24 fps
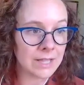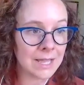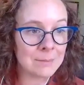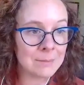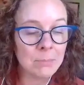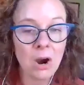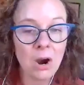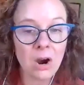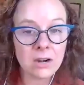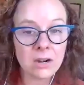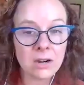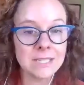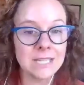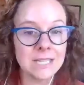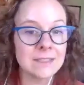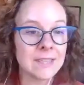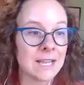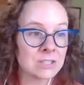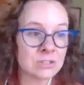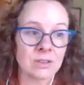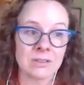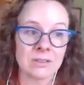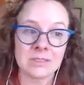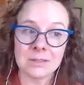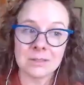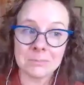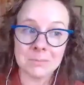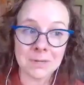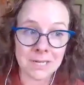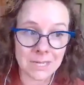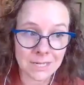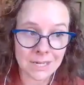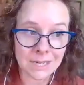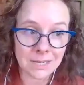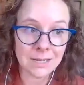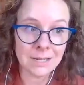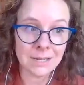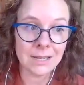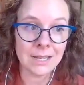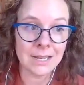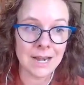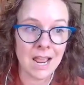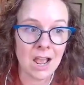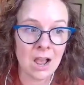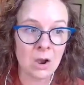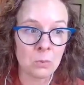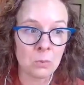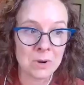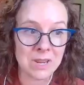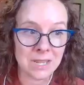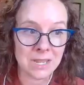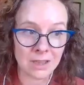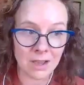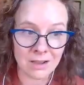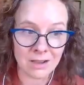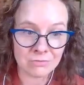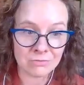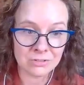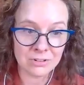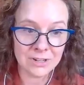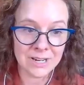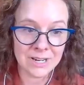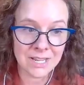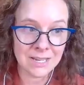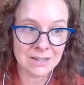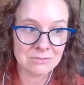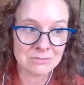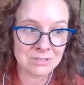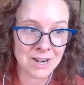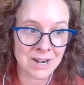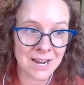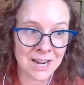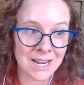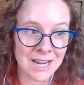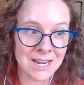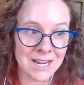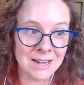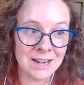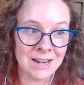And partly that's on the media and how we cover it, right?